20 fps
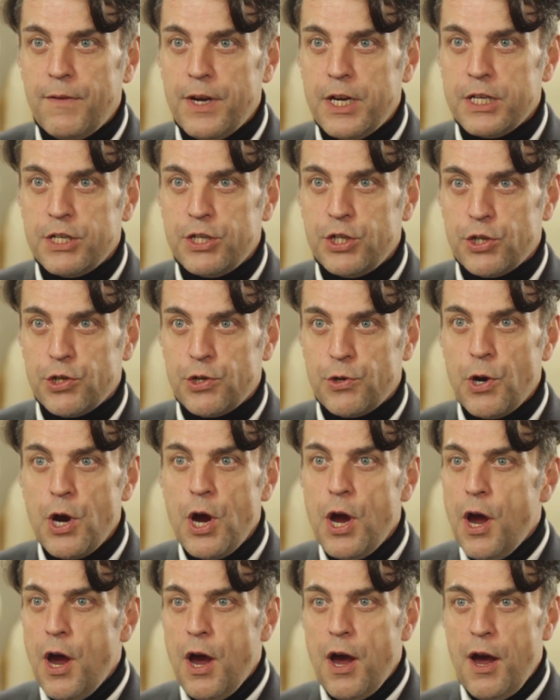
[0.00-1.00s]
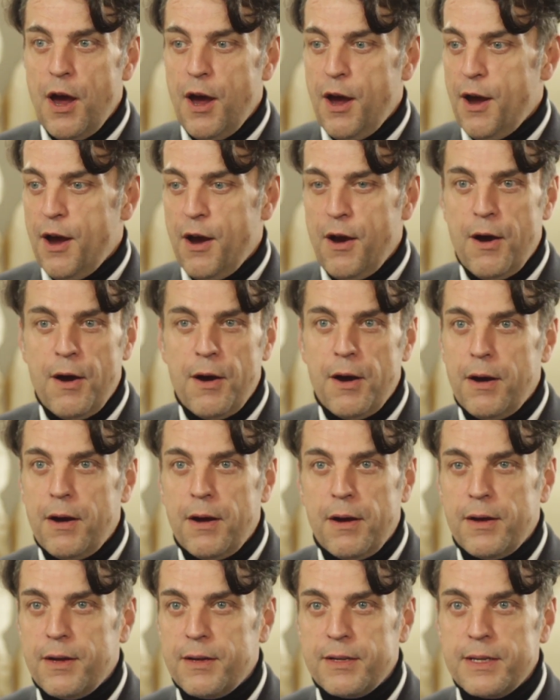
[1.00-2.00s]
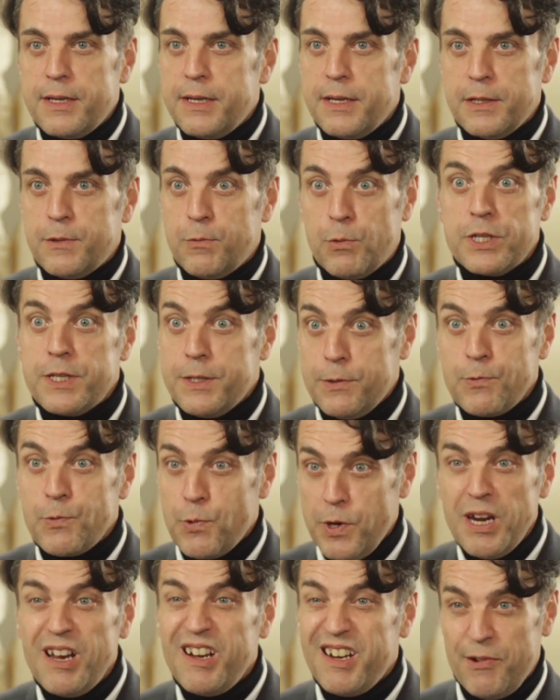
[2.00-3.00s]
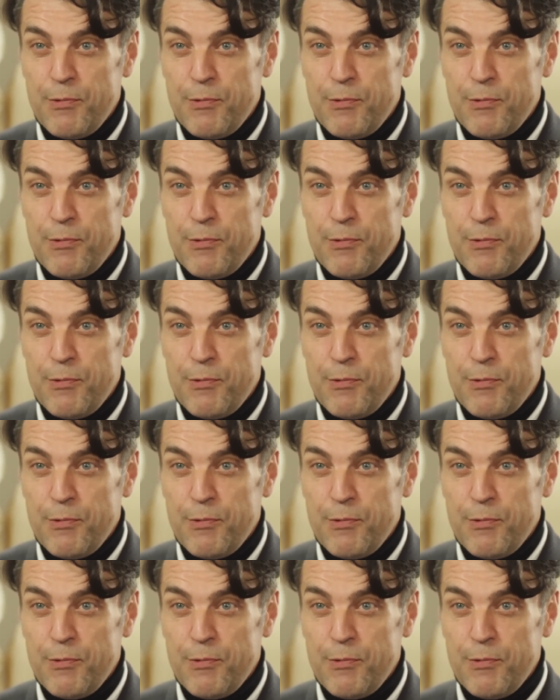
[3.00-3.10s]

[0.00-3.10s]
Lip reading: Caravaggio. It was really,